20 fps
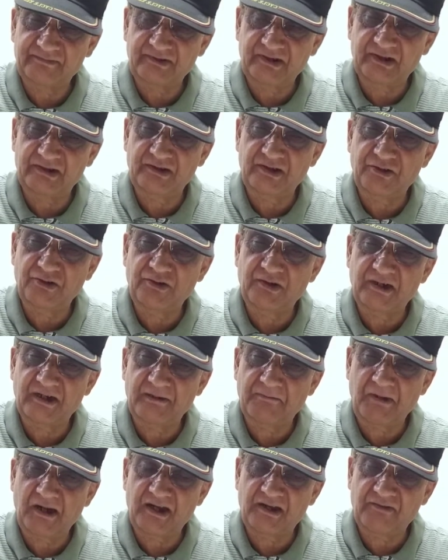in the urinary
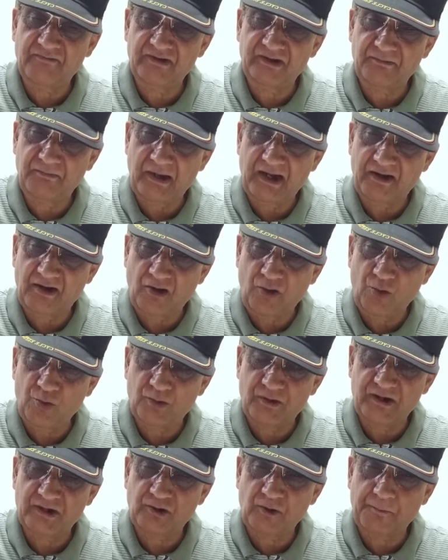bladder with bladder
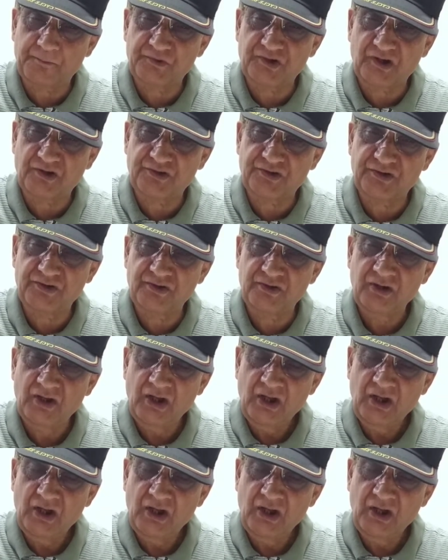outlet obstruction.